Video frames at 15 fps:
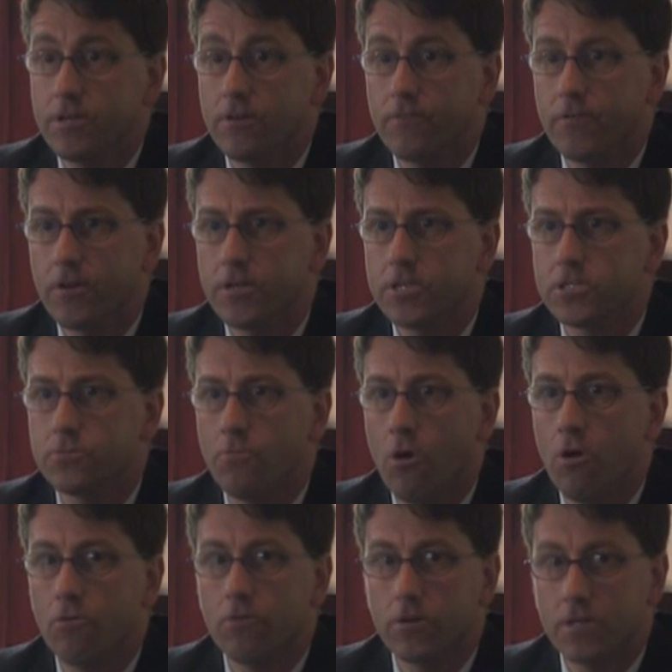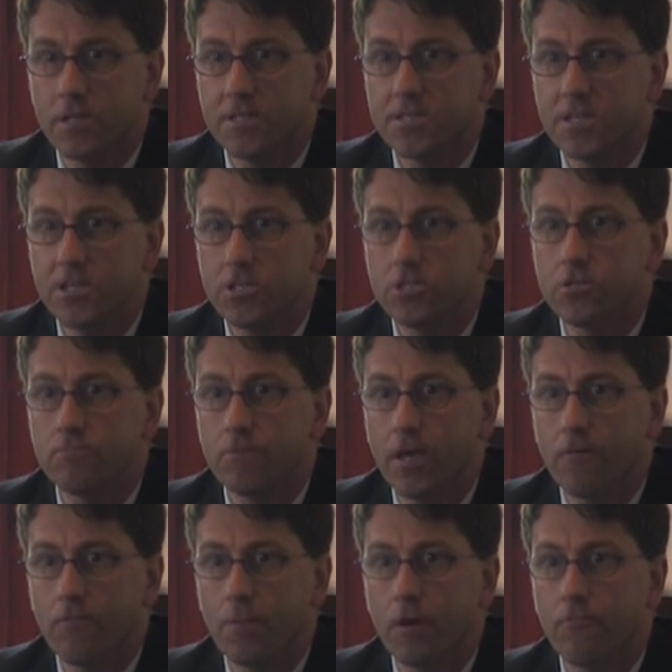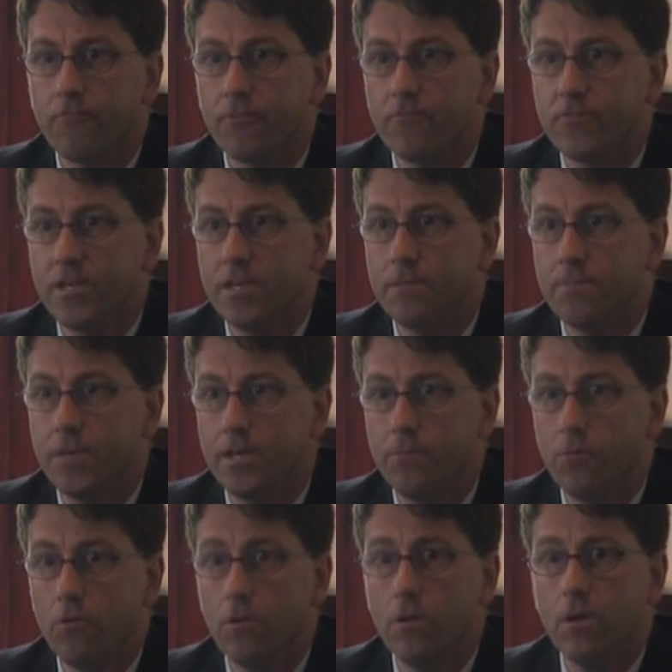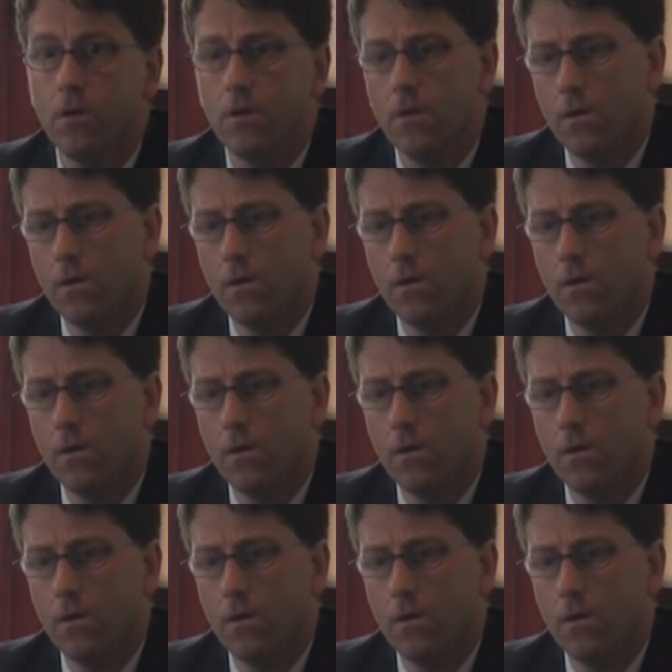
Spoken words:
we are a very small organization. We have about 15 people.